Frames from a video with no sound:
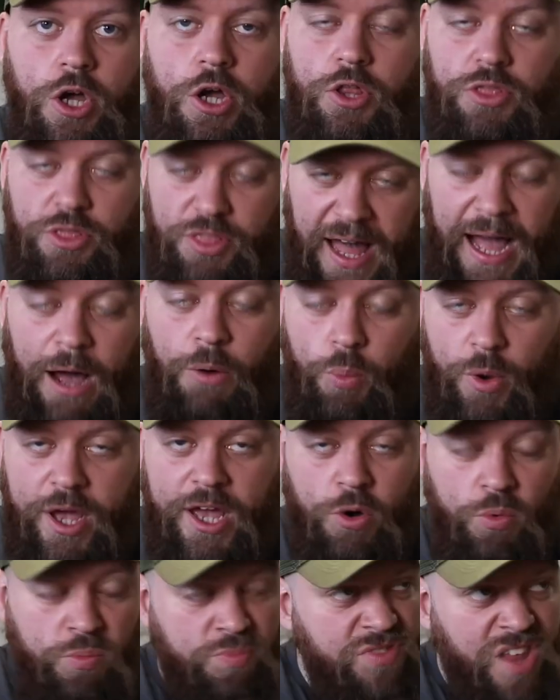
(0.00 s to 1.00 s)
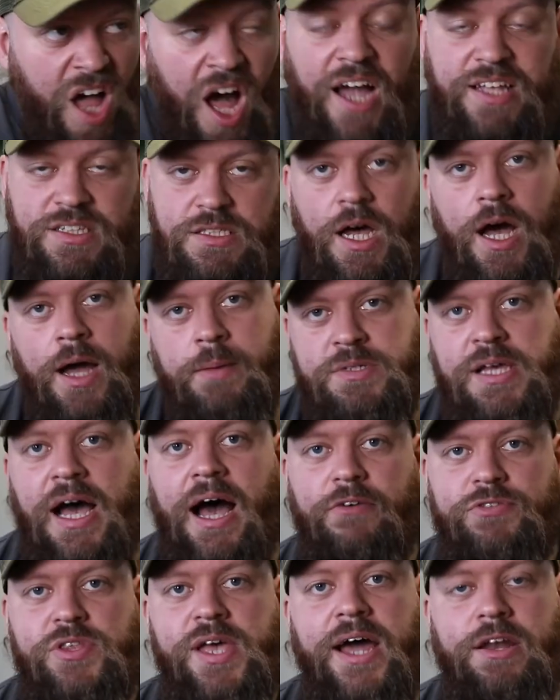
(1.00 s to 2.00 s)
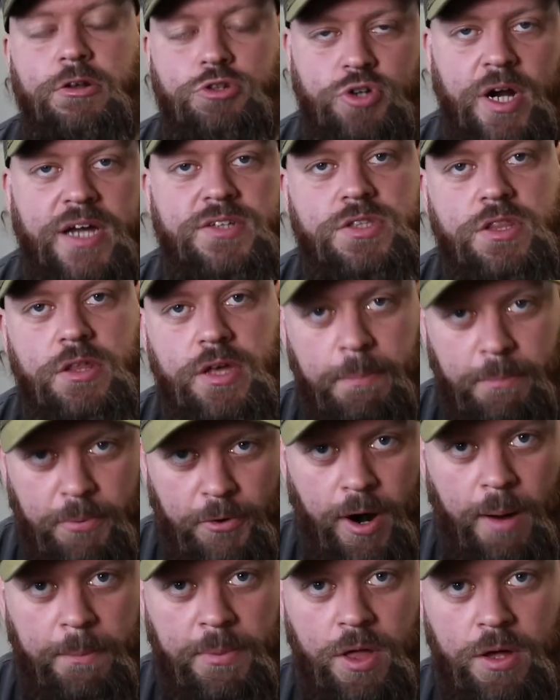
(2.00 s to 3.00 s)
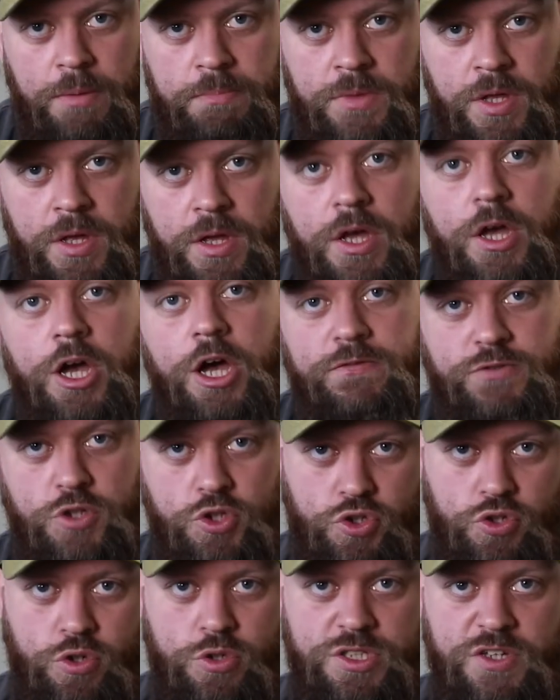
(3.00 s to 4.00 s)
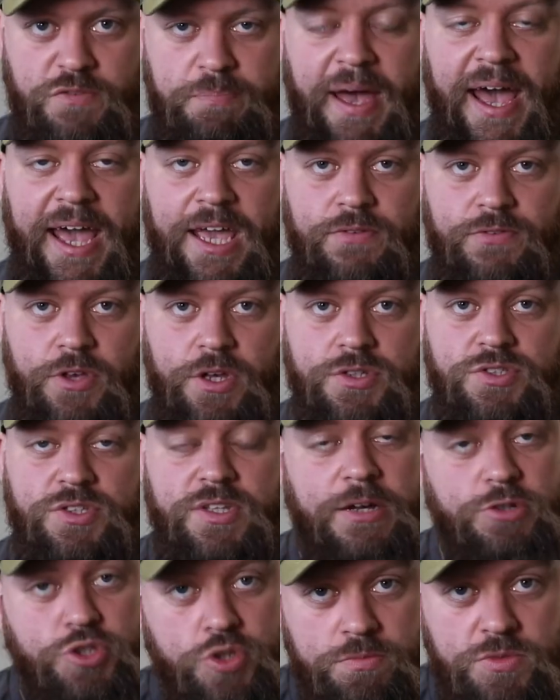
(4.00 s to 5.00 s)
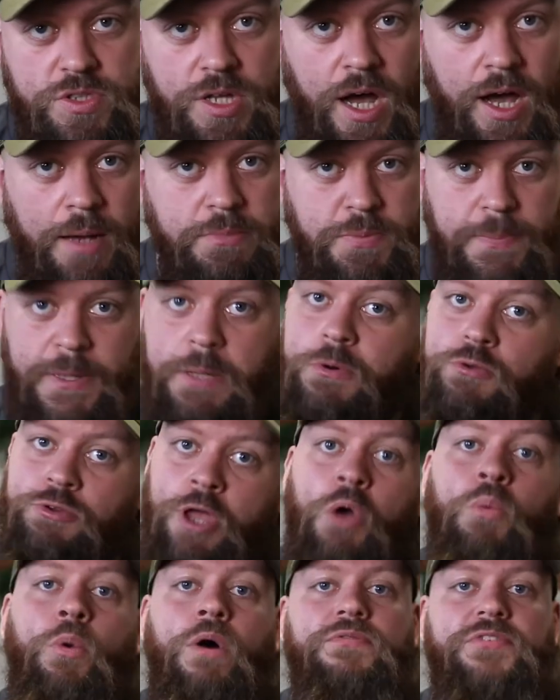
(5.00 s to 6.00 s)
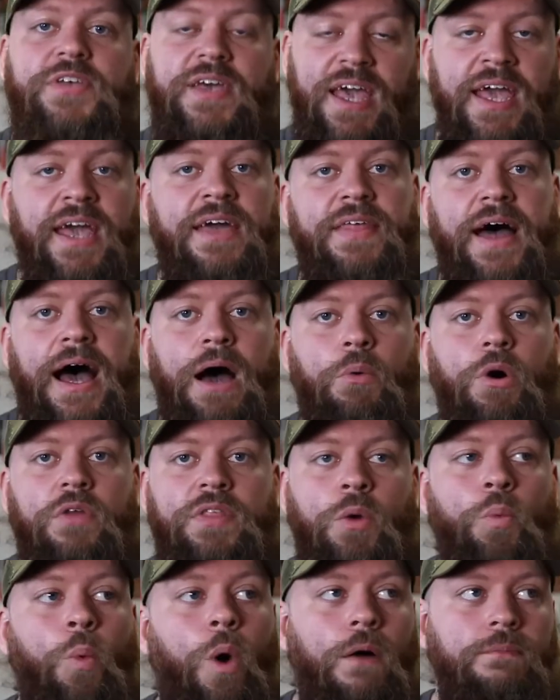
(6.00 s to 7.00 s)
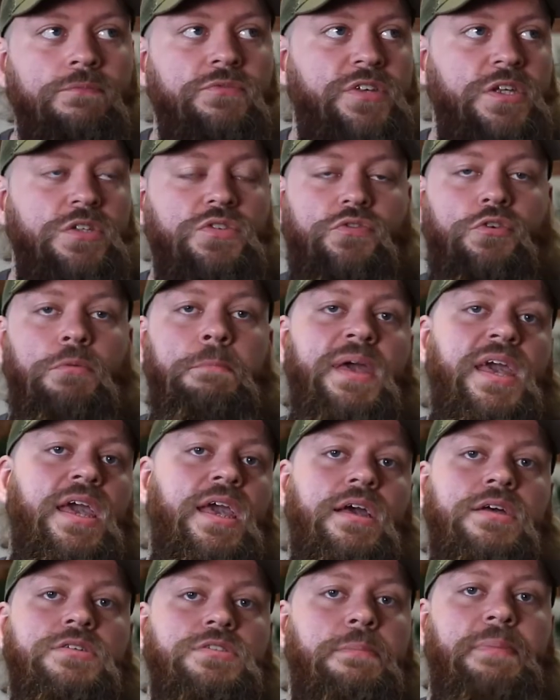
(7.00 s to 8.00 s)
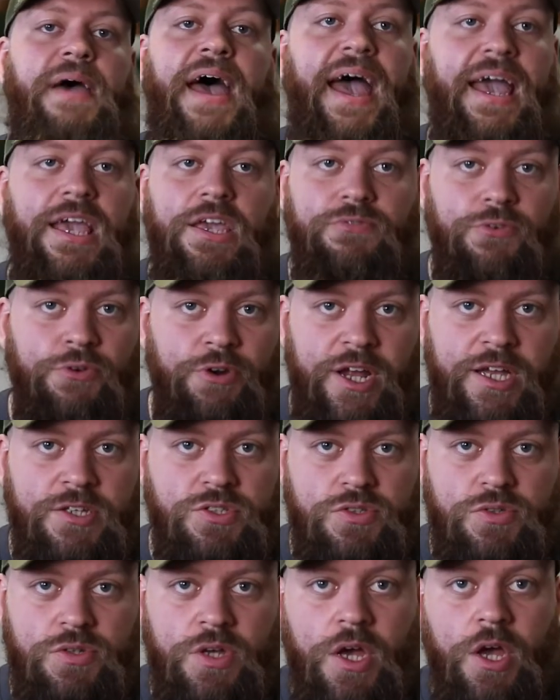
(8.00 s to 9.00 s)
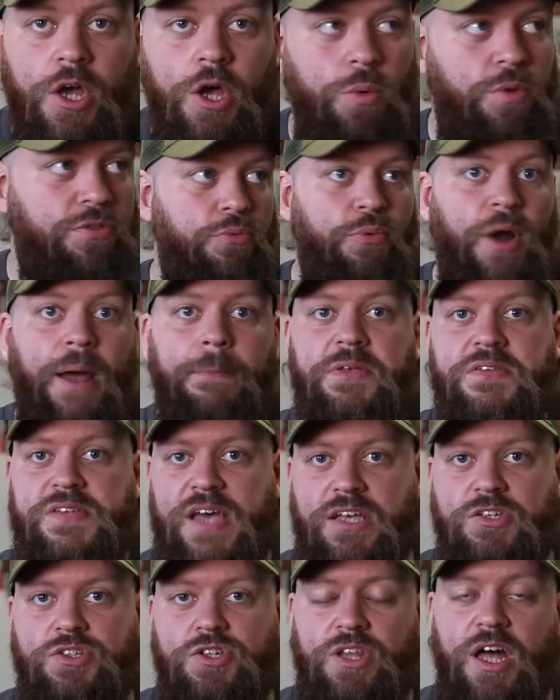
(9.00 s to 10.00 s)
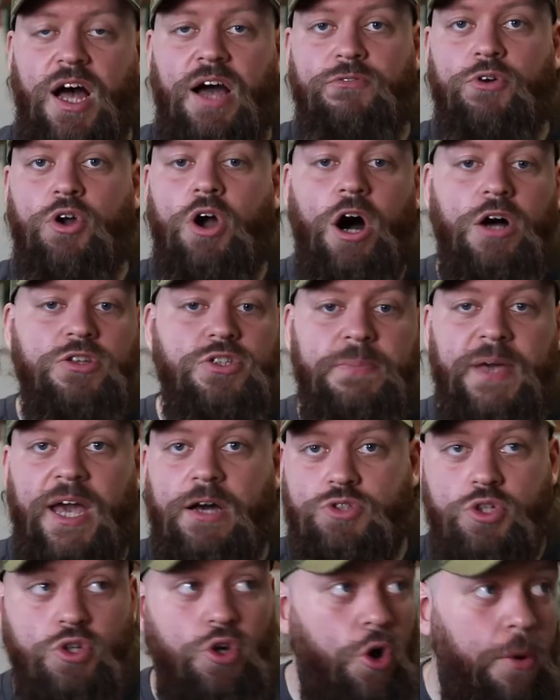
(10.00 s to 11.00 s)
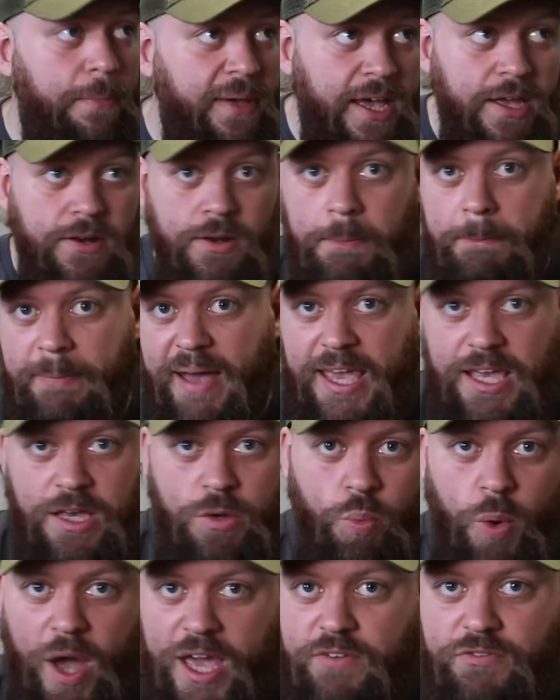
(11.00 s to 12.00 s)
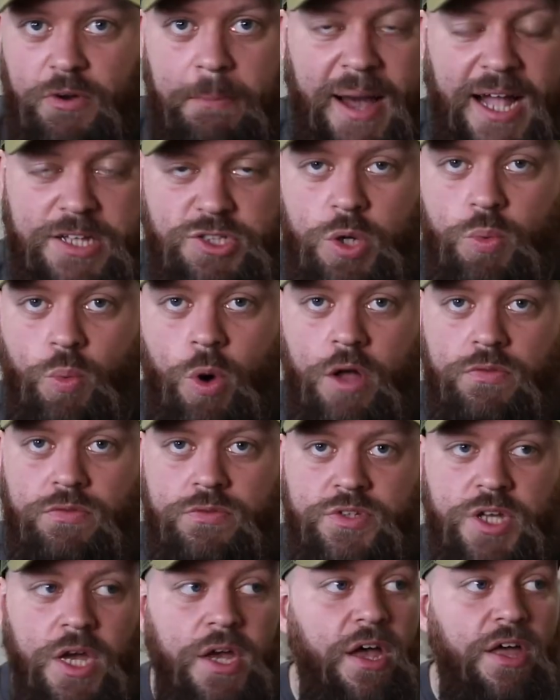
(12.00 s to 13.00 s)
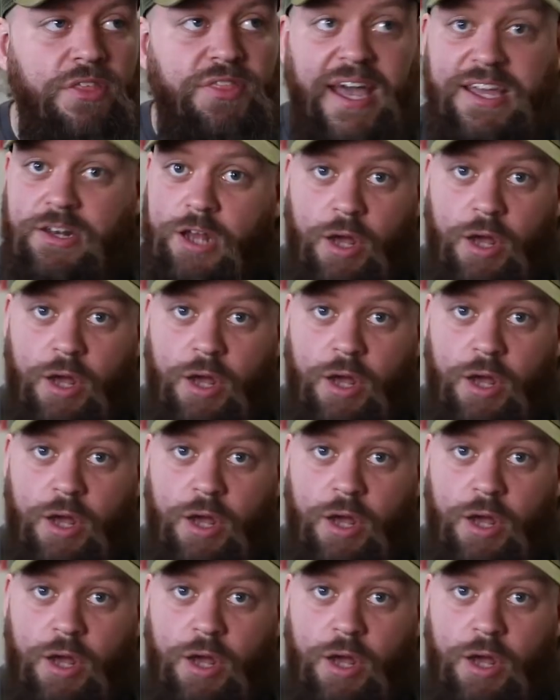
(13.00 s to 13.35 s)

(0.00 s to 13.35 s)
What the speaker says: that will 9 times out of 10 address the problem of destructive behaviors. Now, sometimes people don't want to hear that. What they want is for me as a behaviorist reputation that I've got to be able to come in and maybe wave a magic wand. They